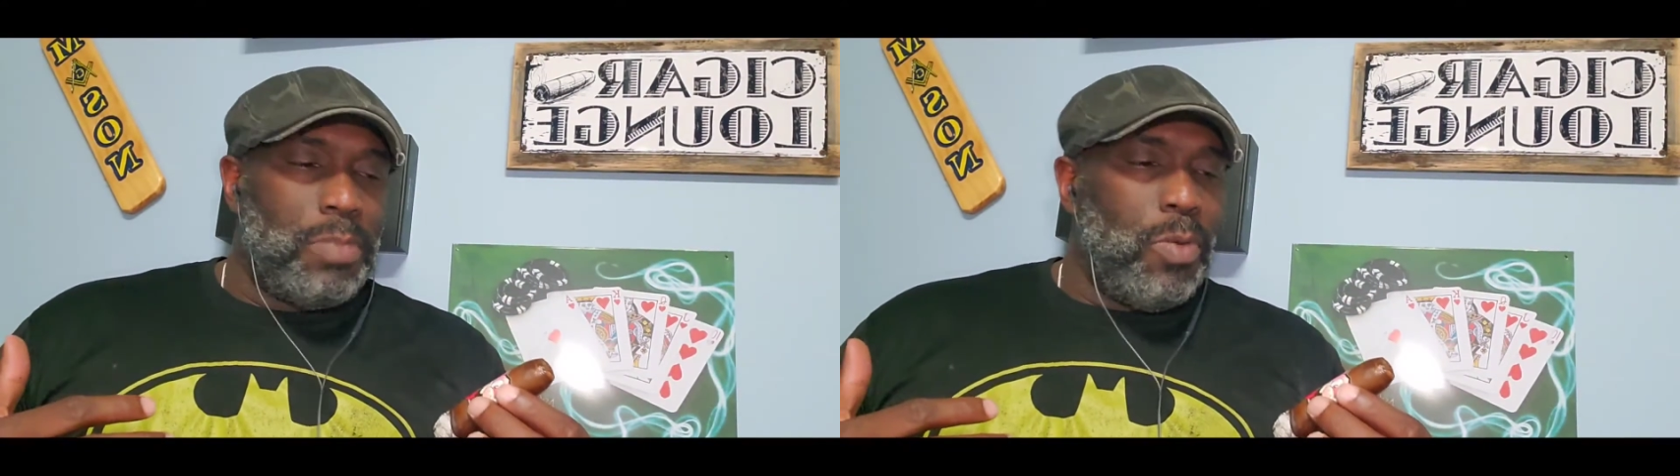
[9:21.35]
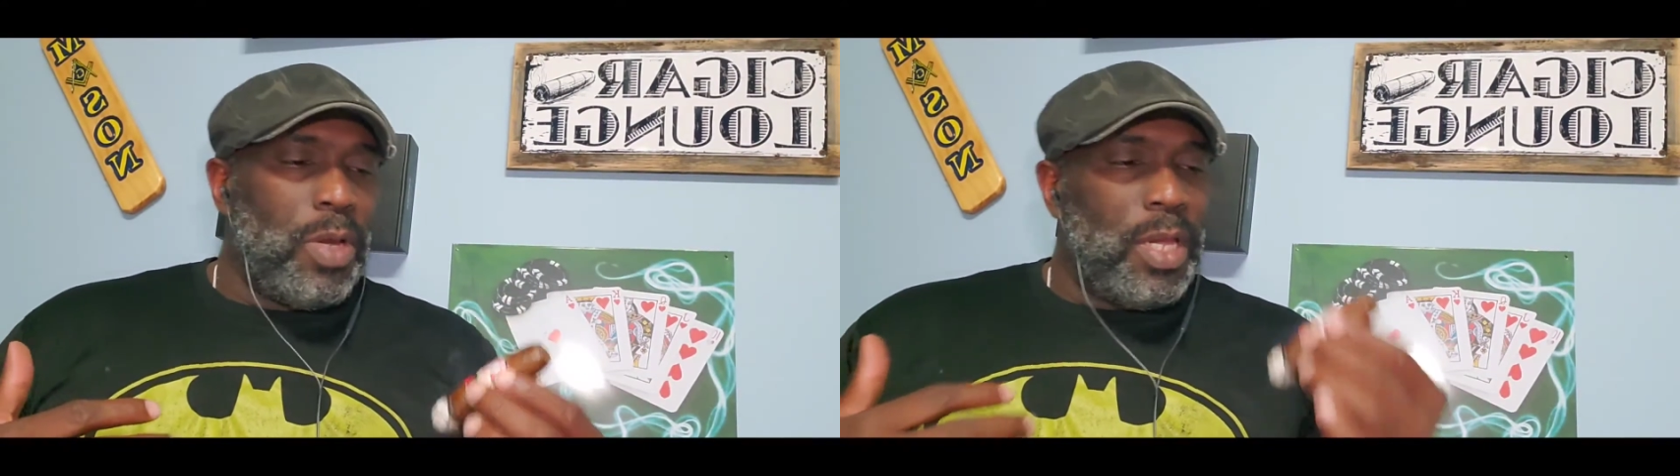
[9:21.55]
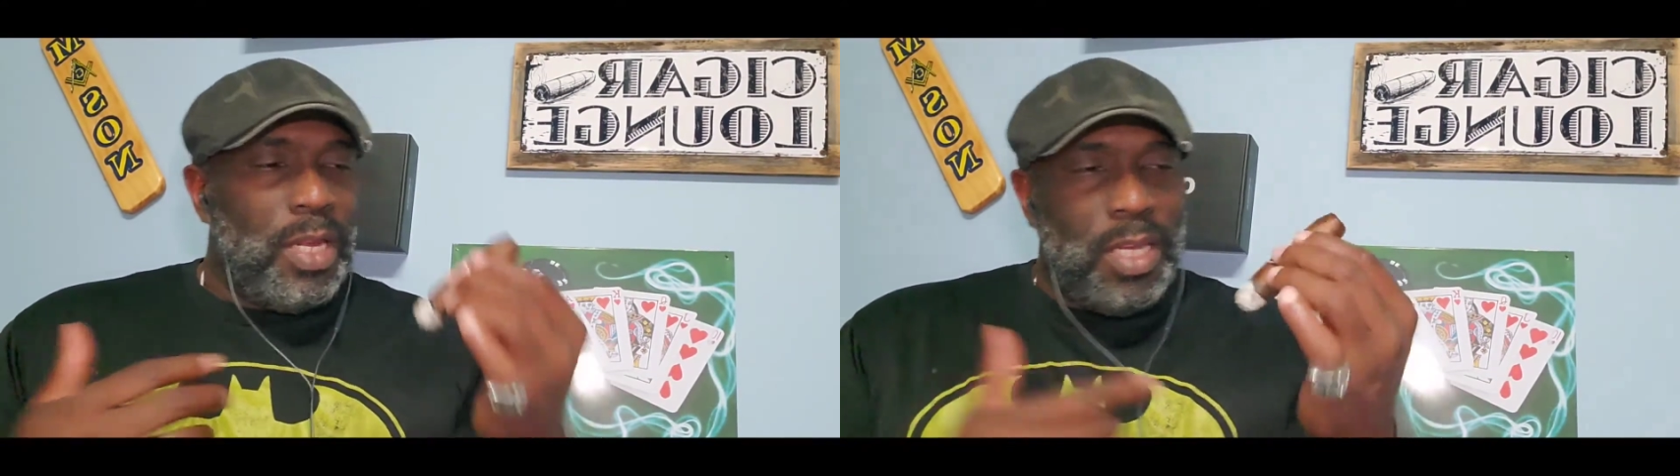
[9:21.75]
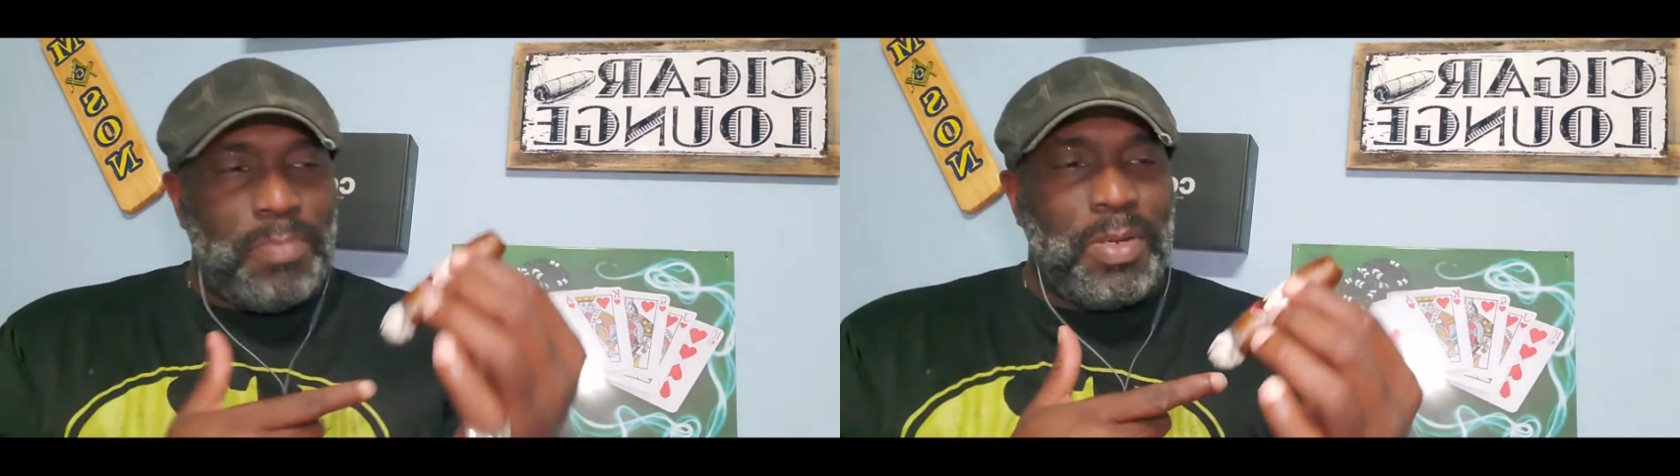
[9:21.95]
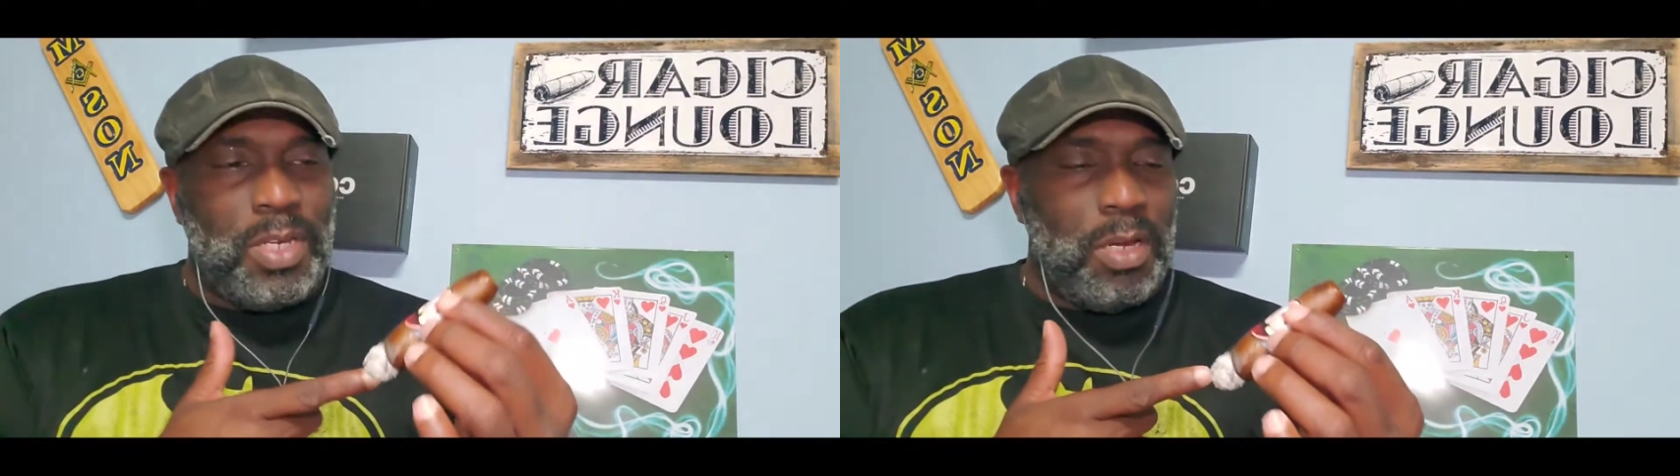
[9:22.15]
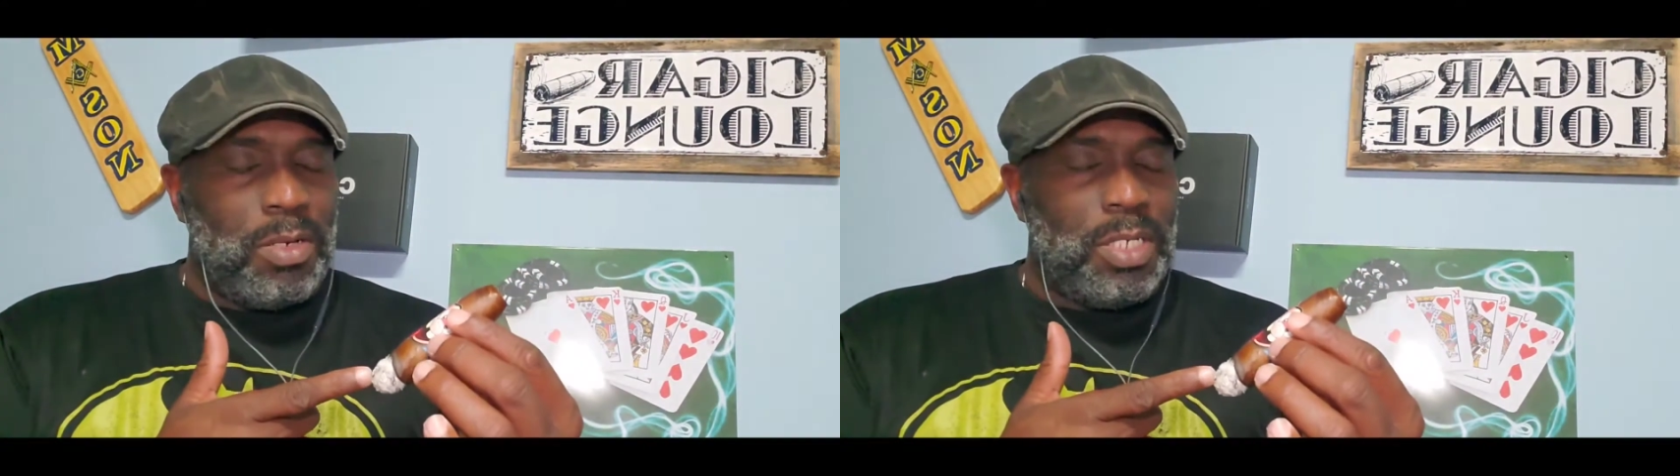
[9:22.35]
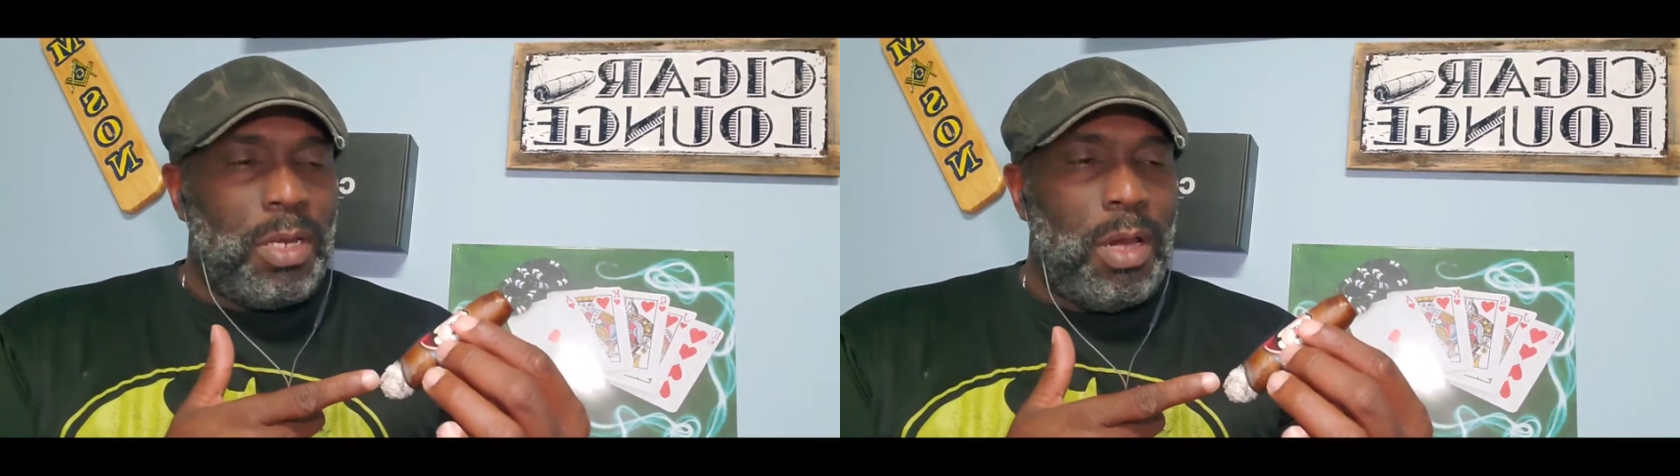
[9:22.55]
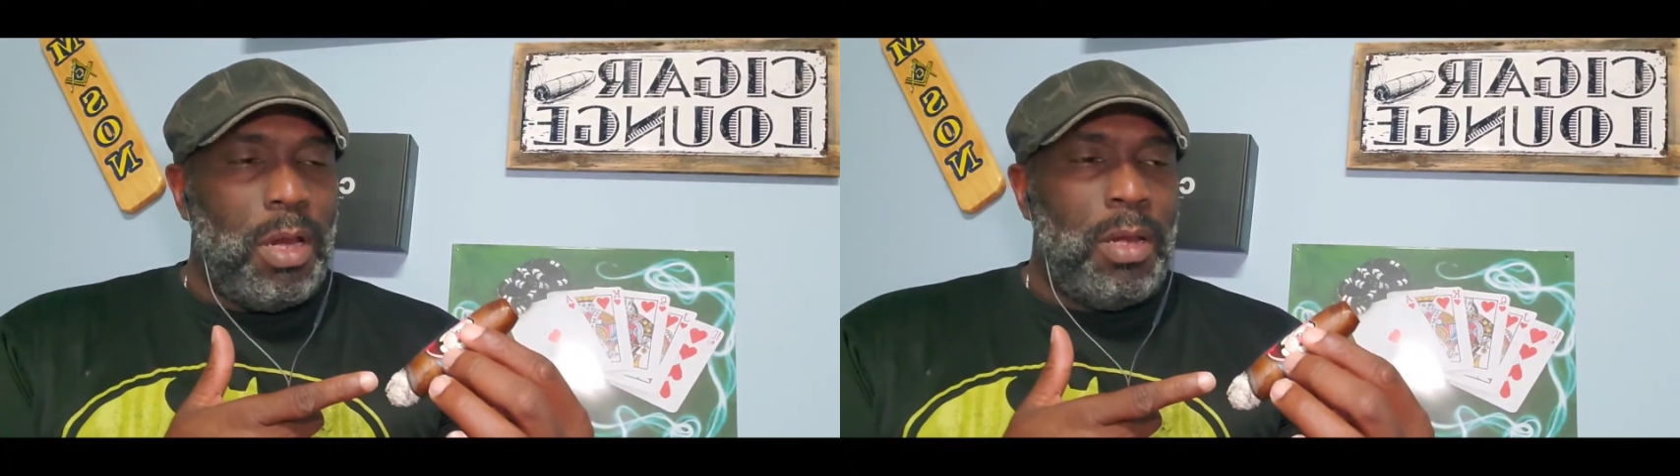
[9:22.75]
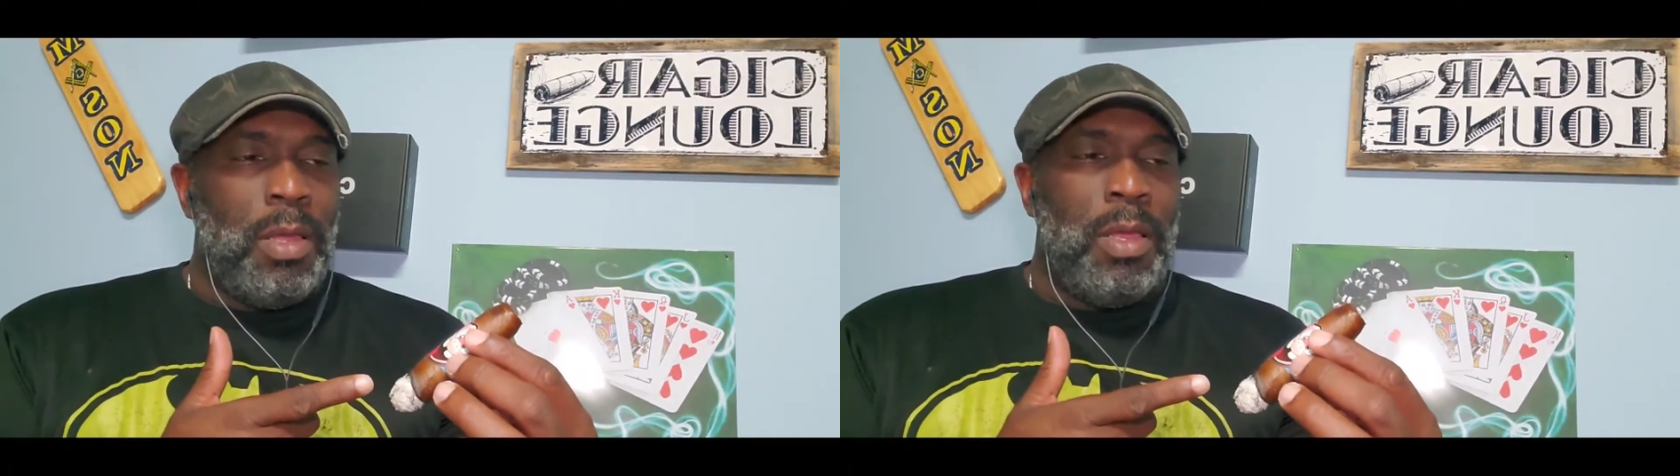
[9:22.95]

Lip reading: smoking in this particular cigar.